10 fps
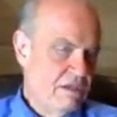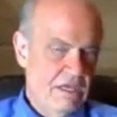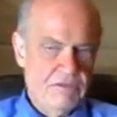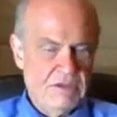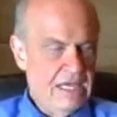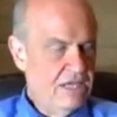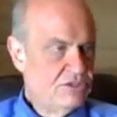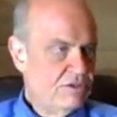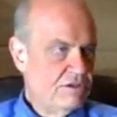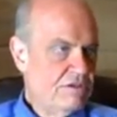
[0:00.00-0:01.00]
and the
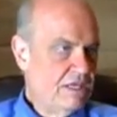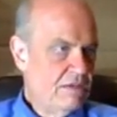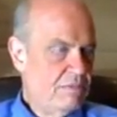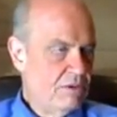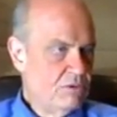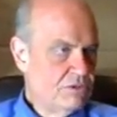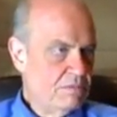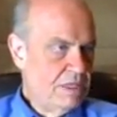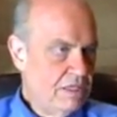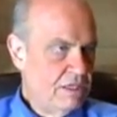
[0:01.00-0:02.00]
danger that they pose,
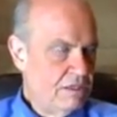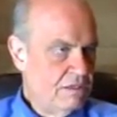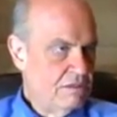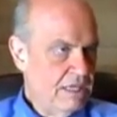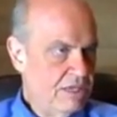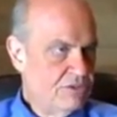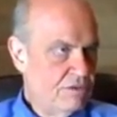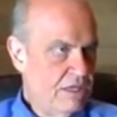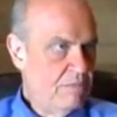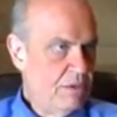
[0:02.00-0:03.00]
immediate danger
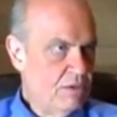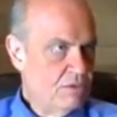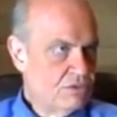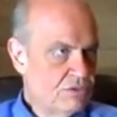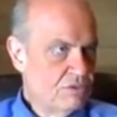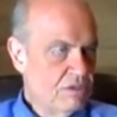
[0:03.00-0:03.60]
they pose.